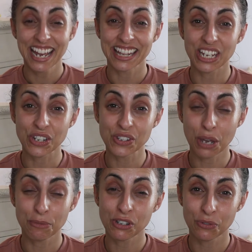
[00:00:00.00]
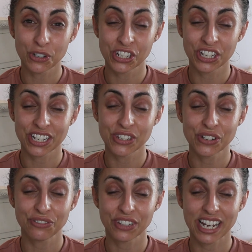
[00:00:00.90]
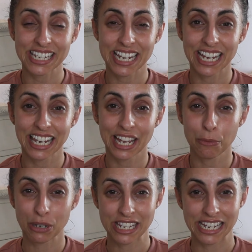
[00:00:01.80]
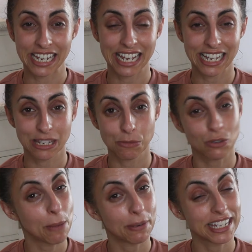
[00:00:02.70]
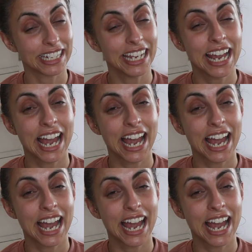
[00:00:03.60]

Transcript: thank you so much for watching guys do not forget to hit that like button and hit that subscribe button